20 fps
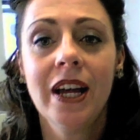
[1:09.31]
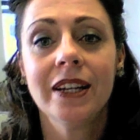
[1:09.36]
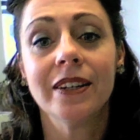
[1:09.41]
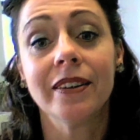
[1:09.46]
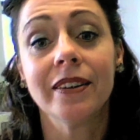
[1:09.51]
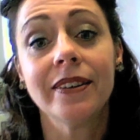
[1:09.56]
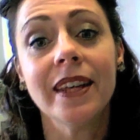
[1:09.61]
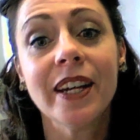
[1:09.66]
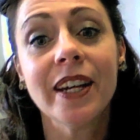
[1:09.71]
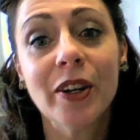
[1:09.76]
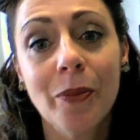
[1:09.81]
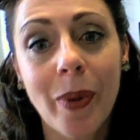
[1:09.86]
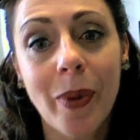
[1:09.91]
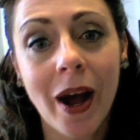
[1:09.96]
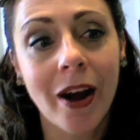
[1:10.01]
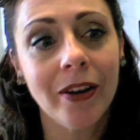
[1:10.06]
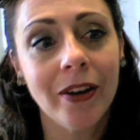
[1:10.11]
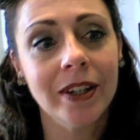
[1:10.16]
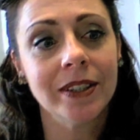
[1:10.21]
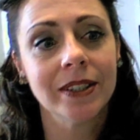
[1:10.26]
to think
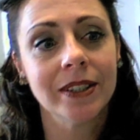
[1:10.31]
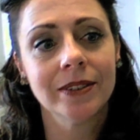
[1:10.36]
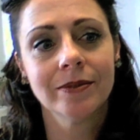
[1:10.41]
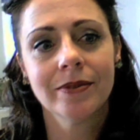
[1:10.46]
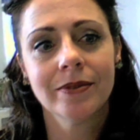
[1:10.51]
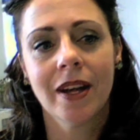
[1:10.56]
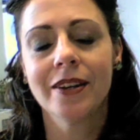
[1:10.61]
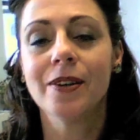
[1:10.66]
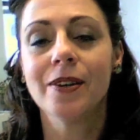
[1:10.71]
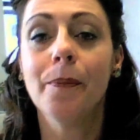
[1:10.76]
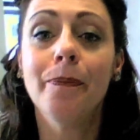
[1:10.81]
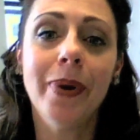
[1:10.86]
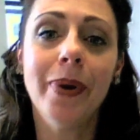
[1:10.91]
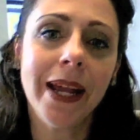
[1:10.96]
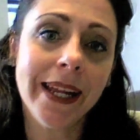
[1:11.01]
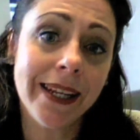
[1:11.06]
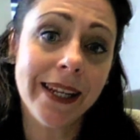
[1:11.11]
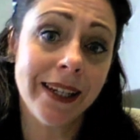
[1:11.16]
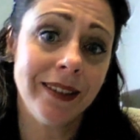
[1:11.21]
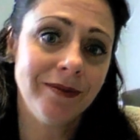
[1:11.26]
about it,
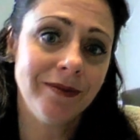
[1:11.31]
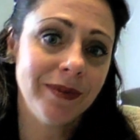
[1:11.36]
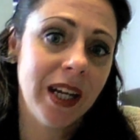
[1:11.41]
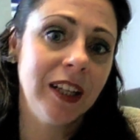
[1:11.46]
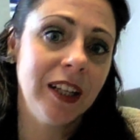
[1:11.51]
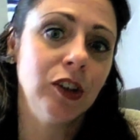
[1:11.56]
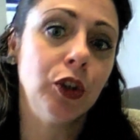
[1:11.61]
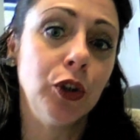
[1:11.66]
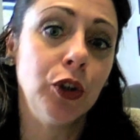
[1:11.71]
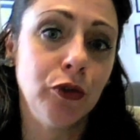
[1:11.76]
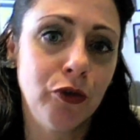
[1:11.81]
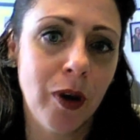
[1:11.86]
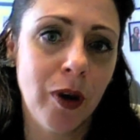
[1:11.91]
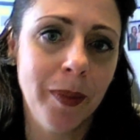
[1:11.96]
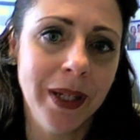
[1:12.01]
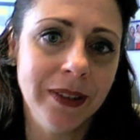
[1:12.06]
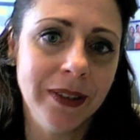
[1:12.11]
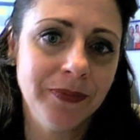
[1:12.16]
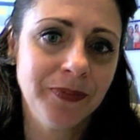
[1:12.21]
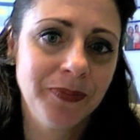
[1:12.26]
debate it, and learn from
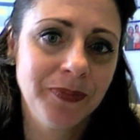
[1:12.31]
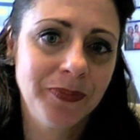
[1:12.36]
it.